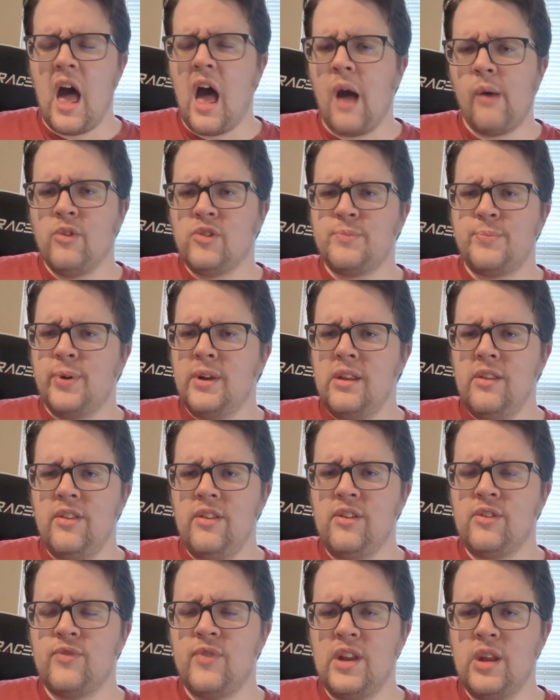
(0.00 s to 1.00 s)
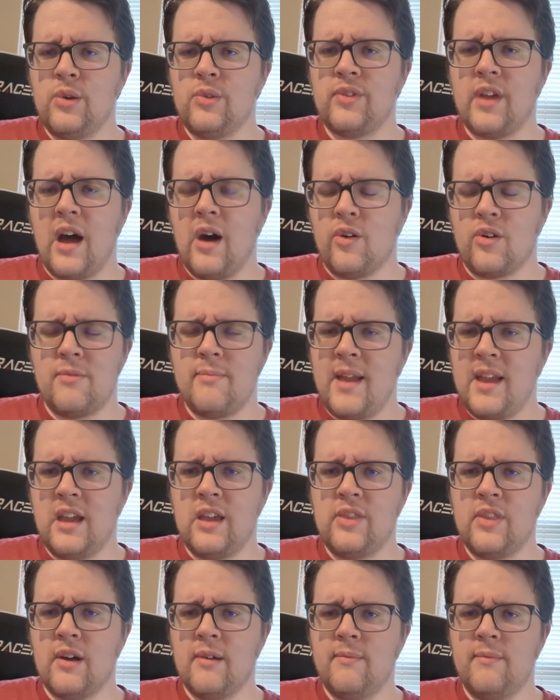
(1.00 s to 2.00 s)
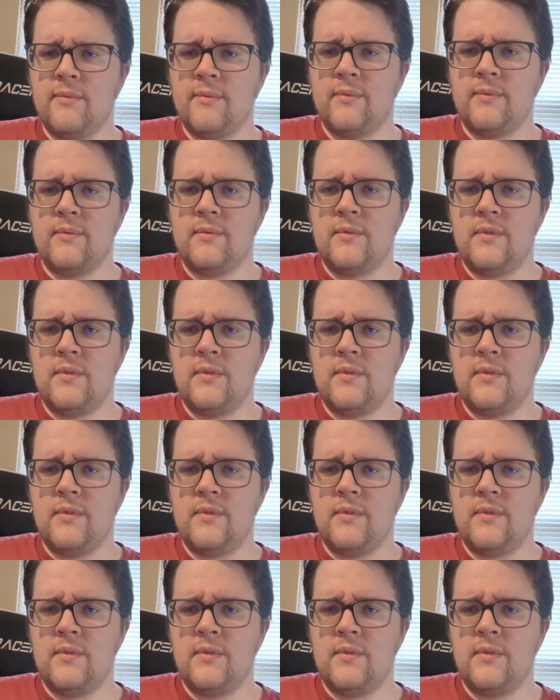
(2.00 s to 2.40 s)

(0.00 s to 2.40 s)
I was putting these videos out or making them